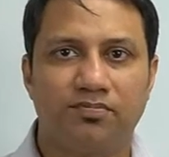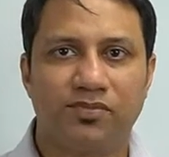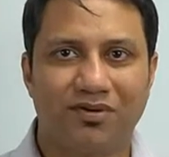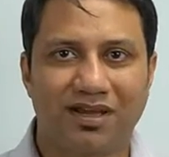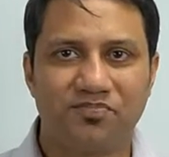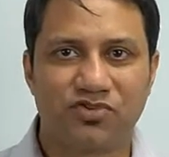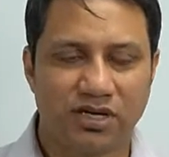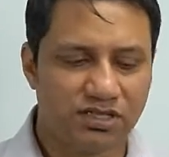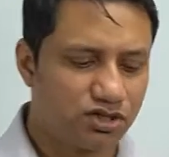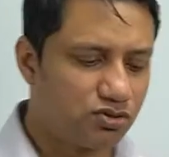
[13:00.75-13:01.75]
Okay, so I
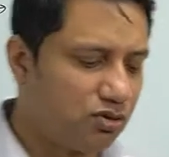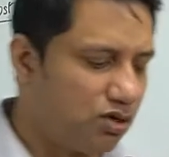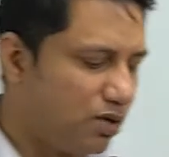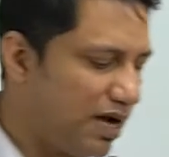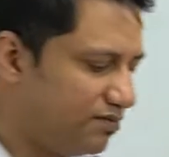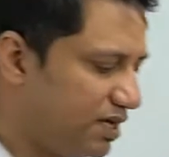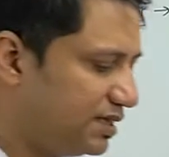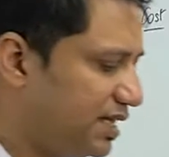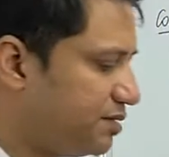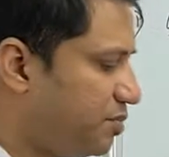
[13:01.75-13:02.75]
just told you I've done
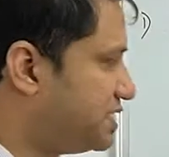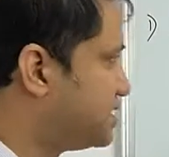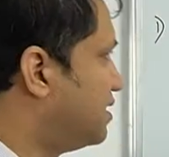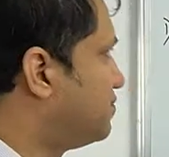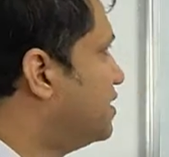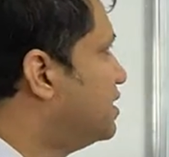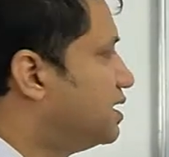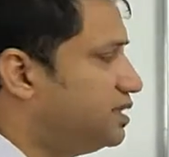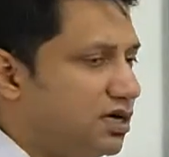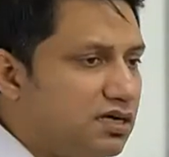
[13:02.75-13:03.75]
that myself in the early